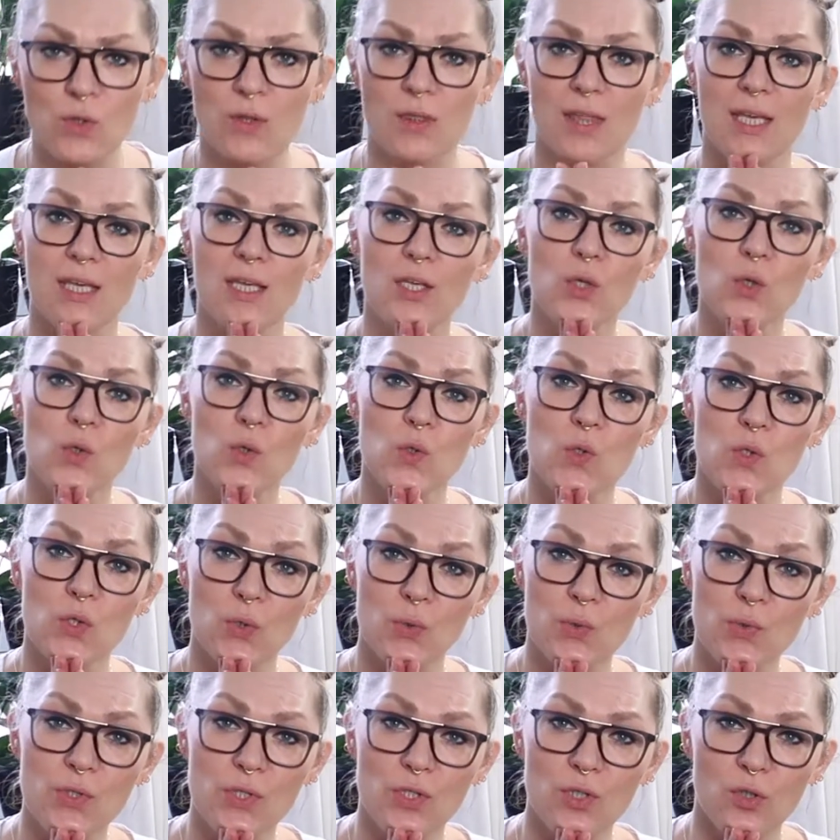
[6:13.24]
you
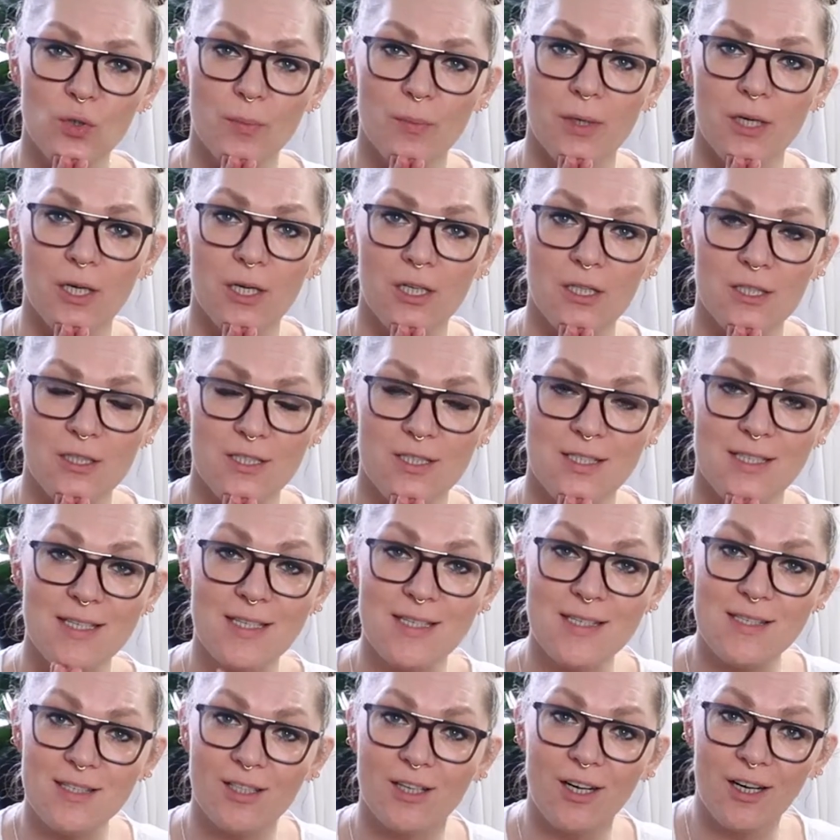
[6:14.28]
so much,
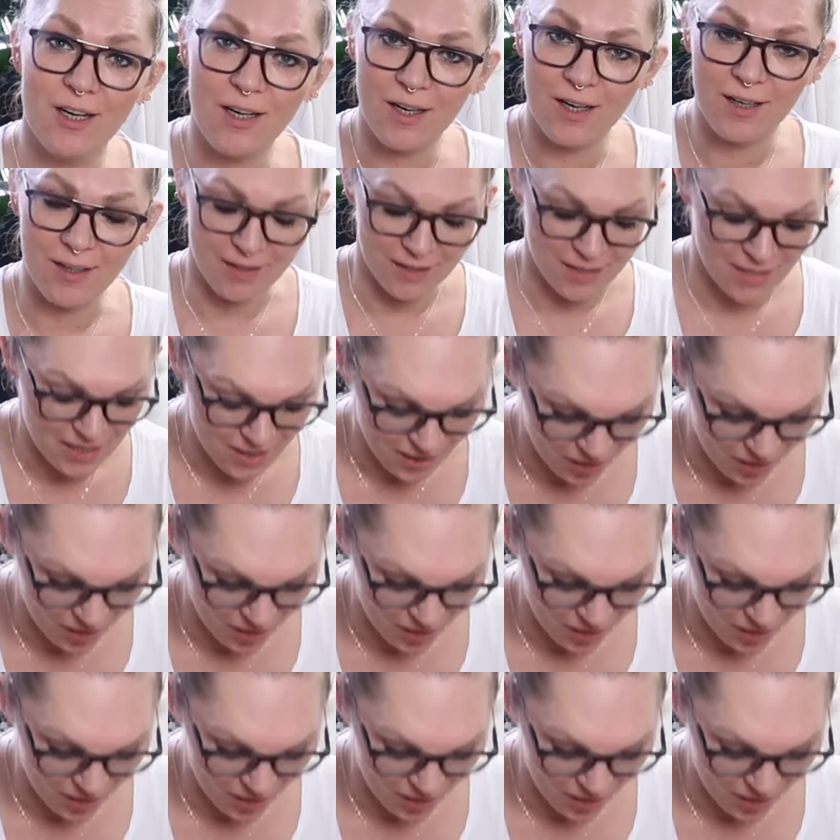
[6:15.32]
C-Star.